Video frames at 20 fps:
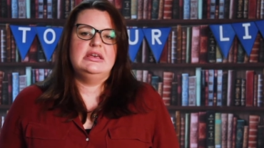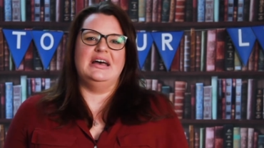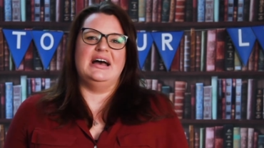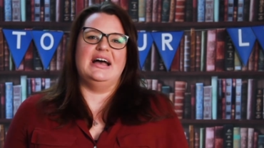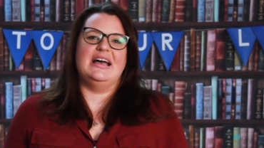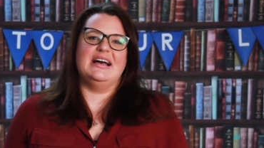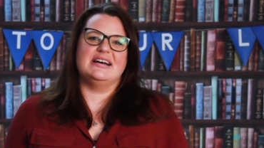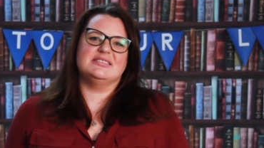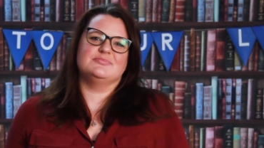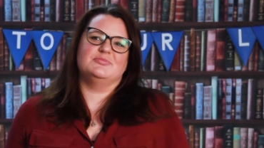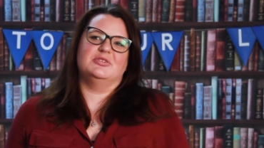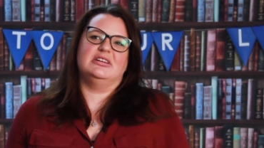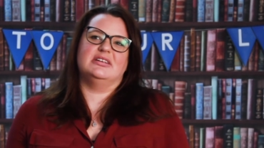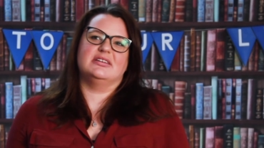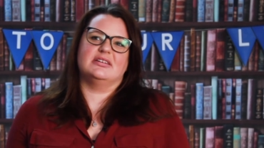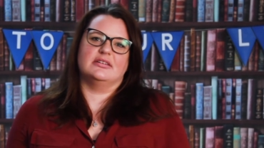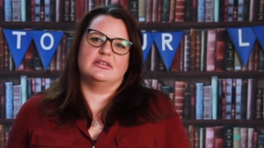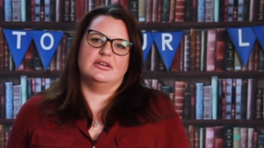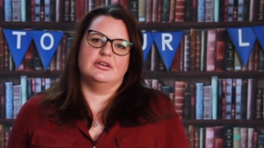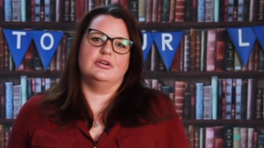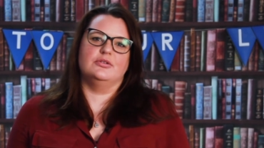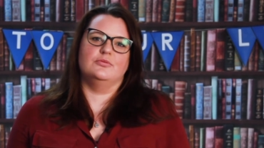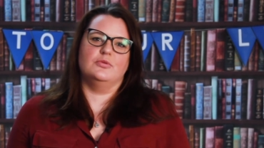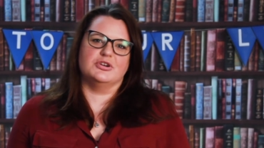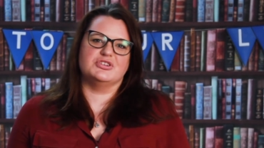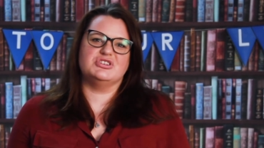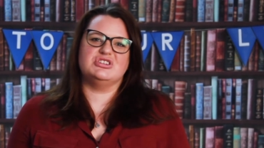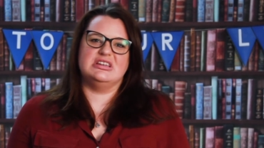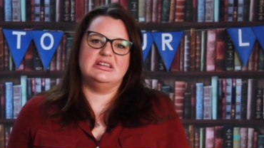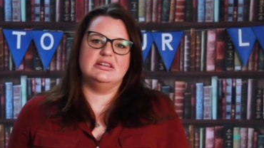I asked my little girl what
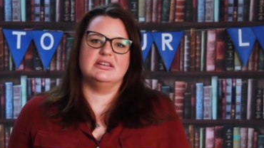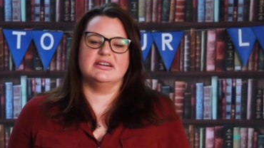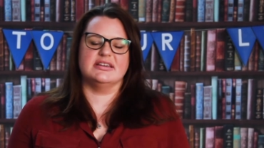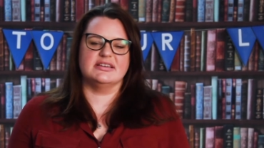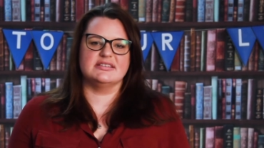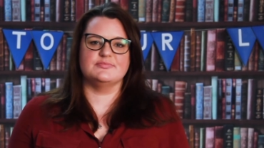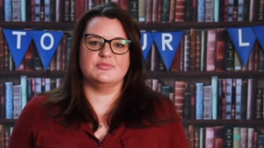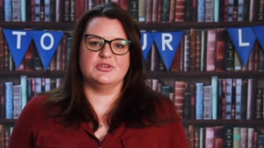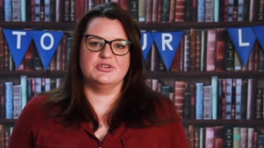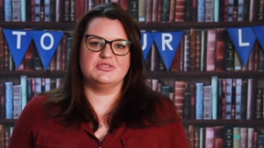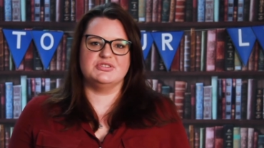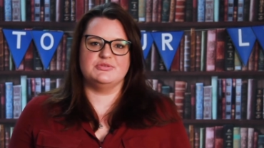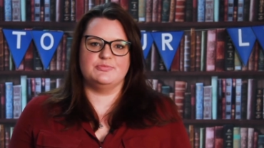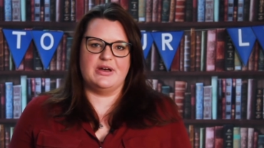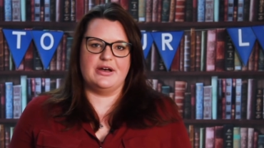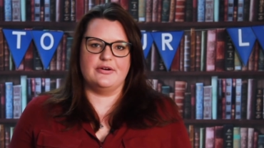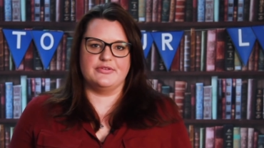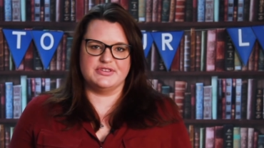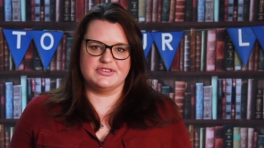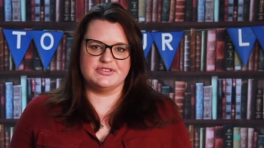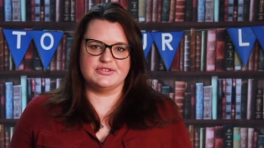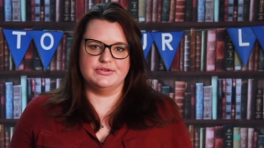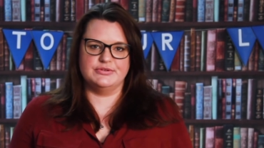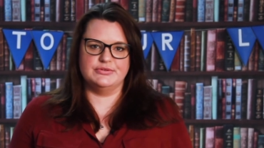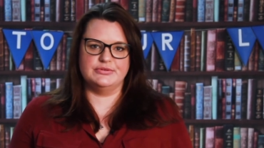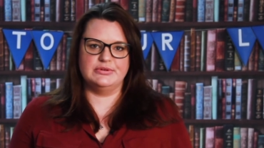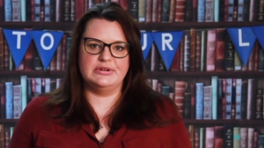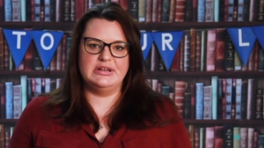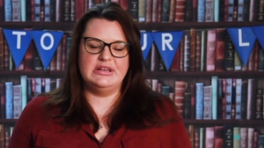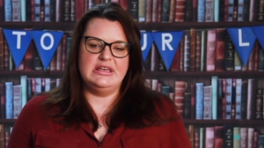she likes most about the
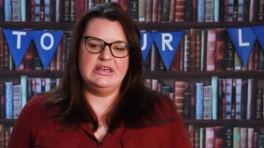school